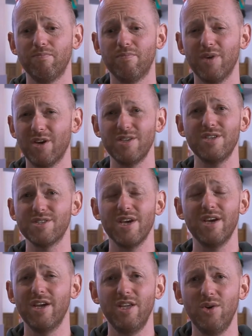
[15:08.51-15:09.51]
because it's
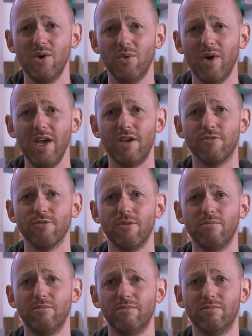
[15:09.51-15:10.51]
taken you away
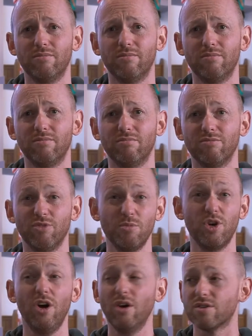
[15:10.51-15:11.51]
from
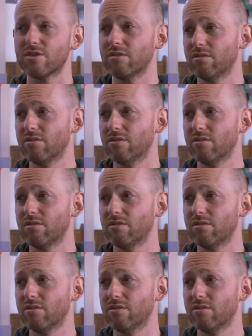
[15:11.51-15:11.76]
God.